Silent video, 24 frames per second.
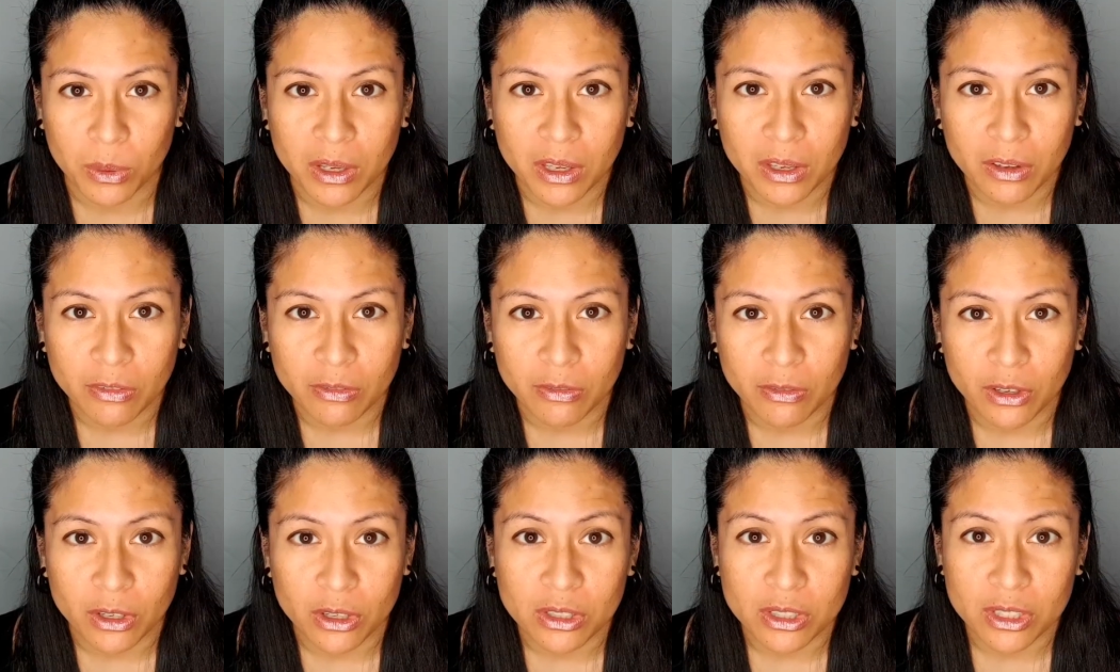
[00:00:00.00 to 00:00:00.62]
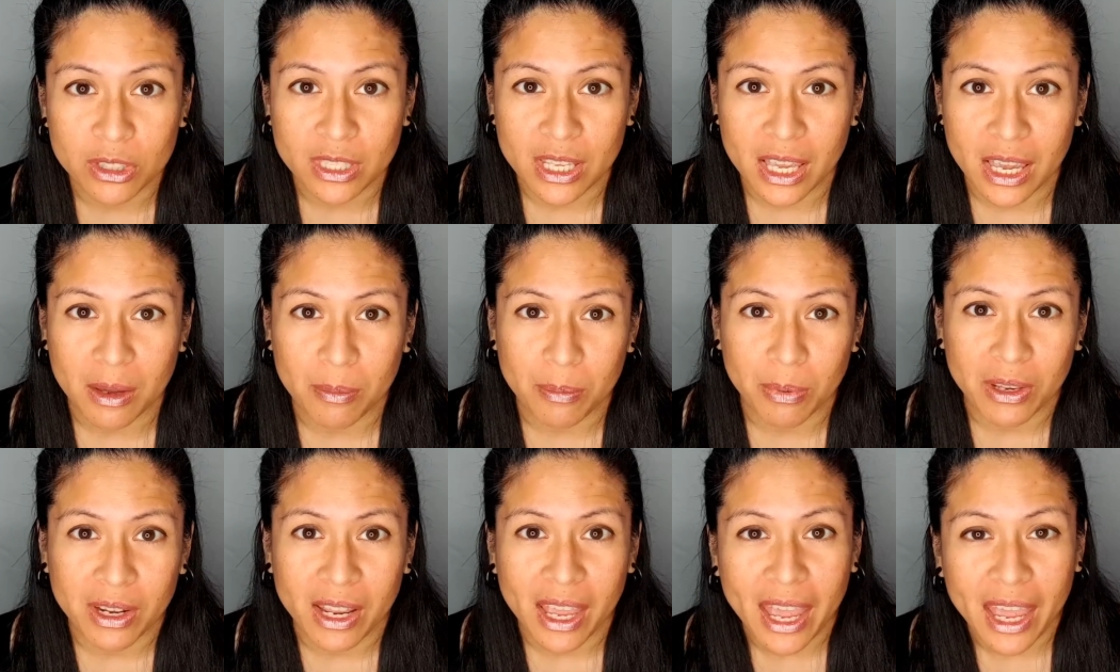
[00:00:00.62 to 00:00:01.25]
If you're saying,
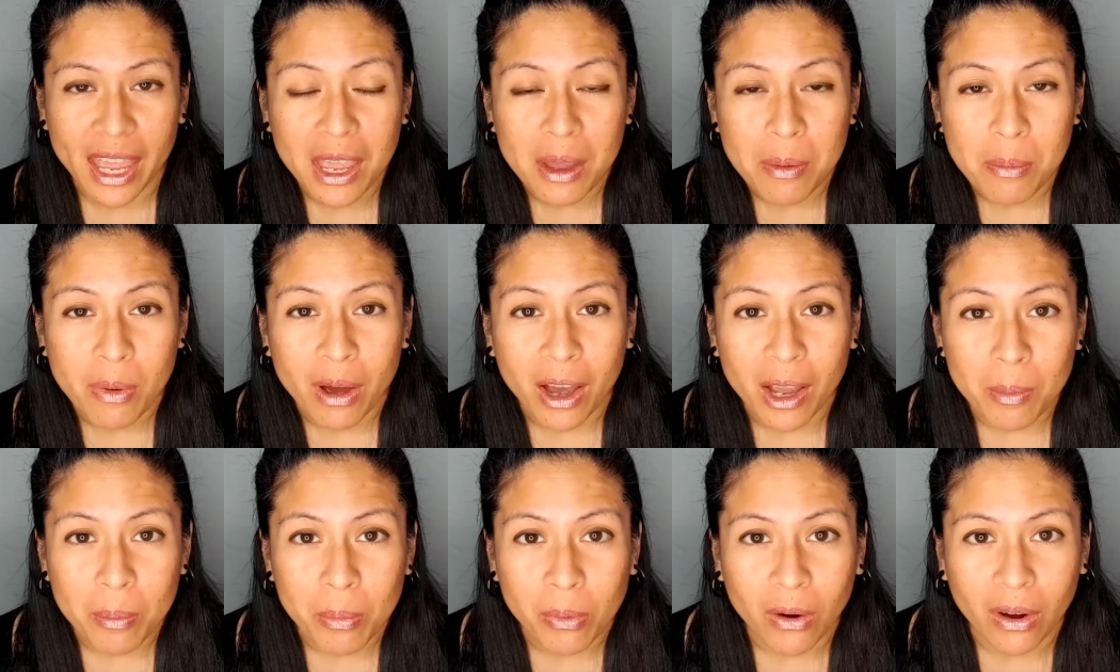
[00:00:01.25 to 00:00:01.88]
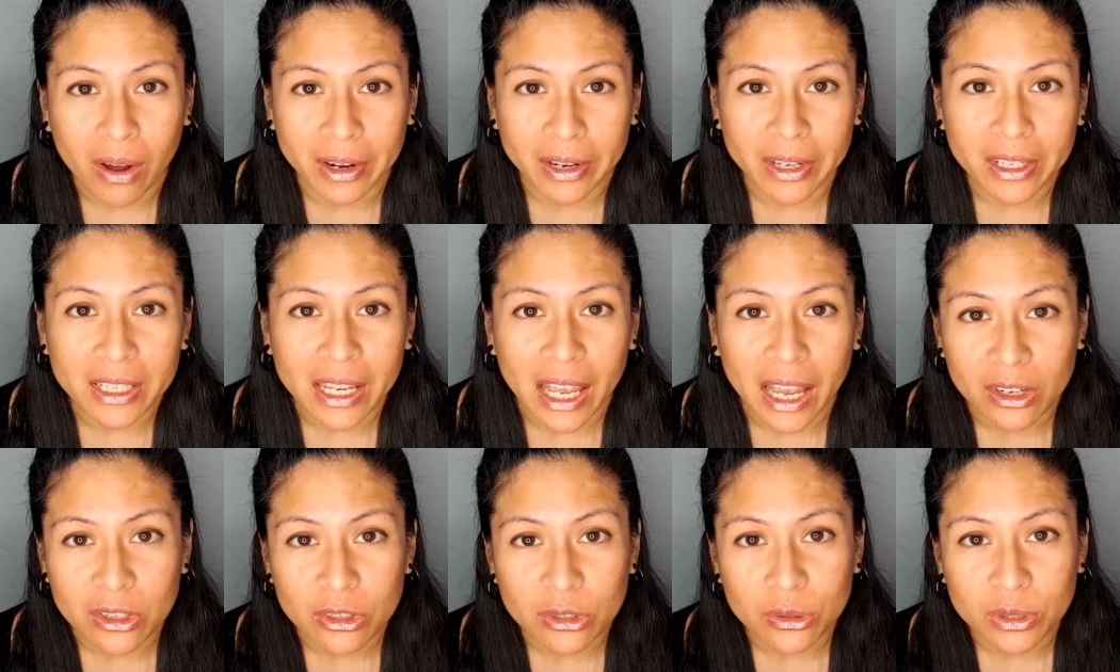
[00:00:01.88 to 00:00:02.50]
but hey, my product
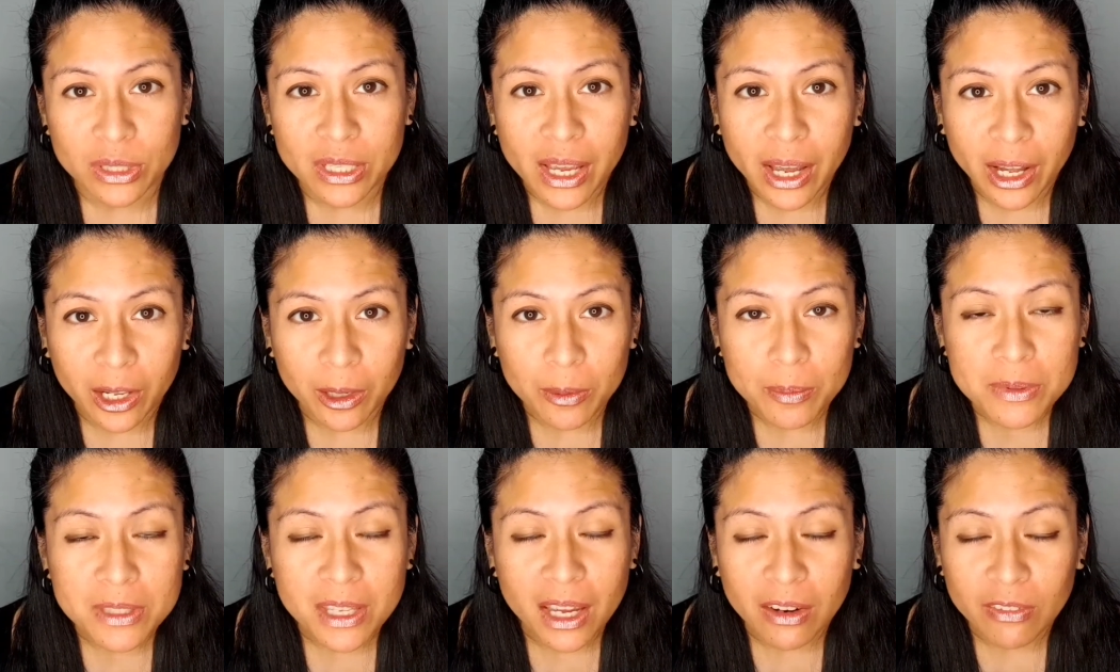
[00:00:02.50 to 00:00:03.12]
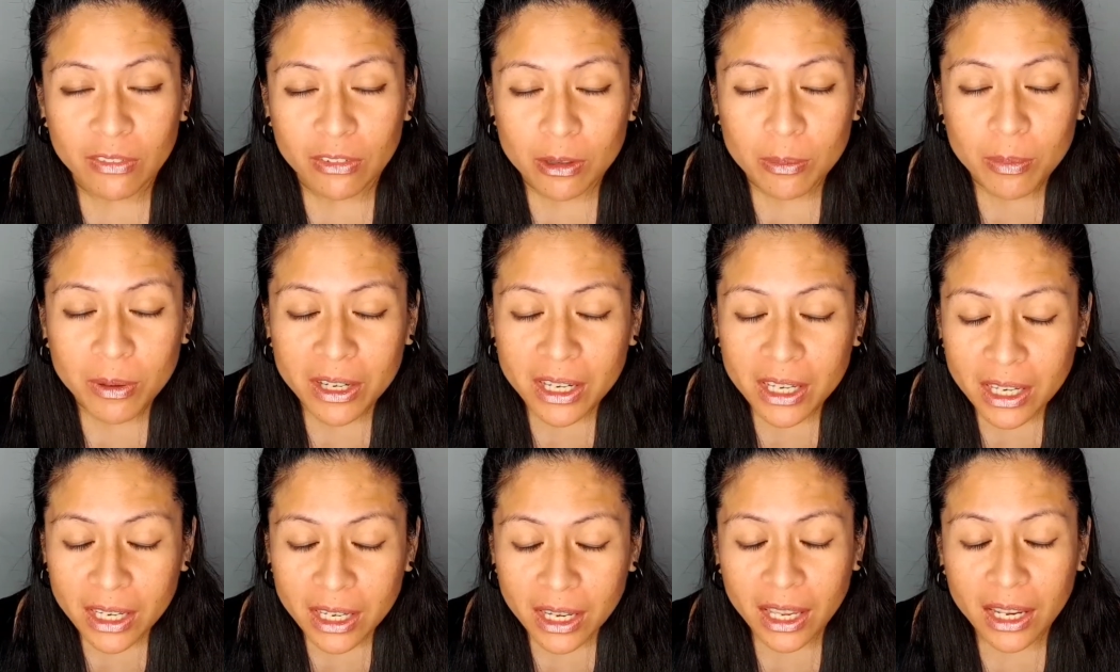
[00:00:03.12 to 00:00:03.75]
actually helps
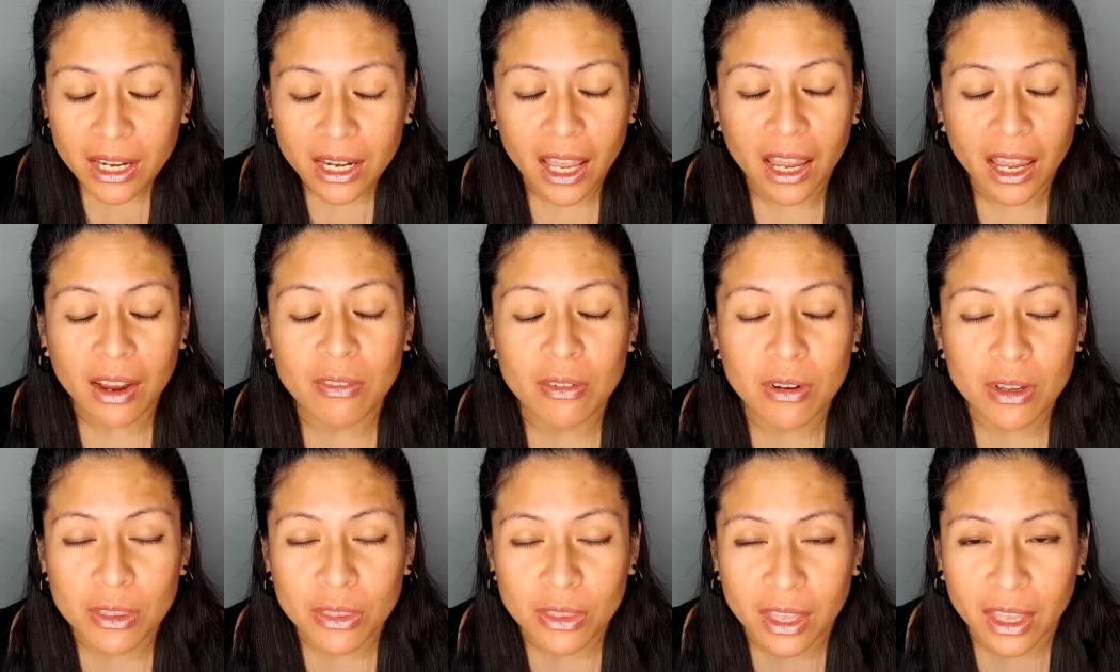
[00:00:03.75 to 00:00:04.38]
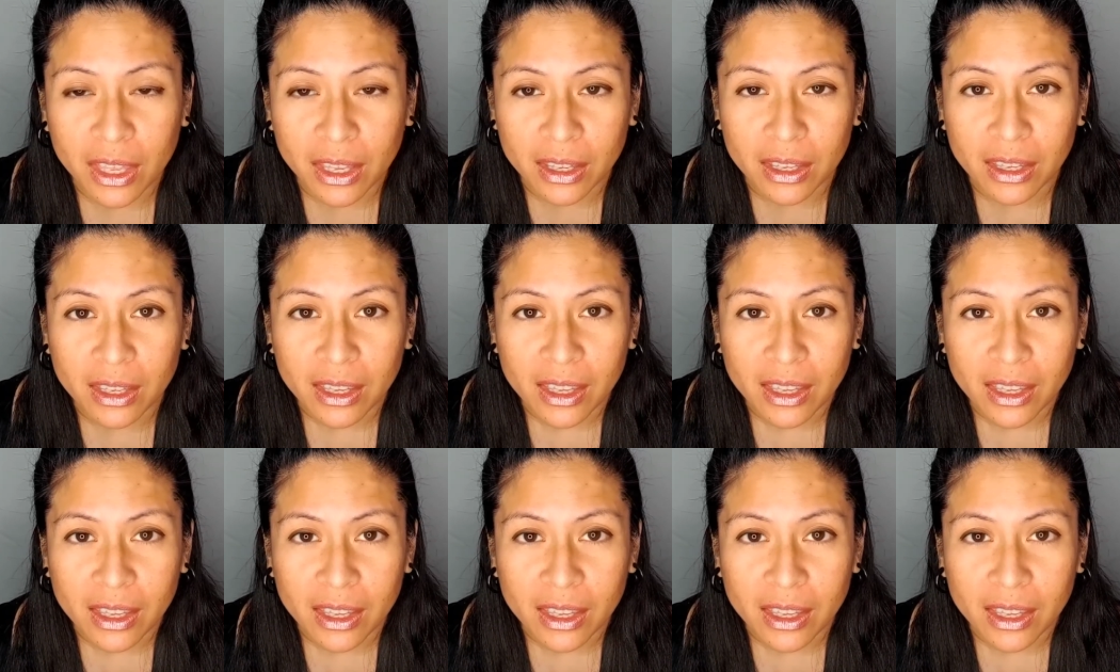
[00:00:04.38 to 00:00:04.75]
everybody and everything,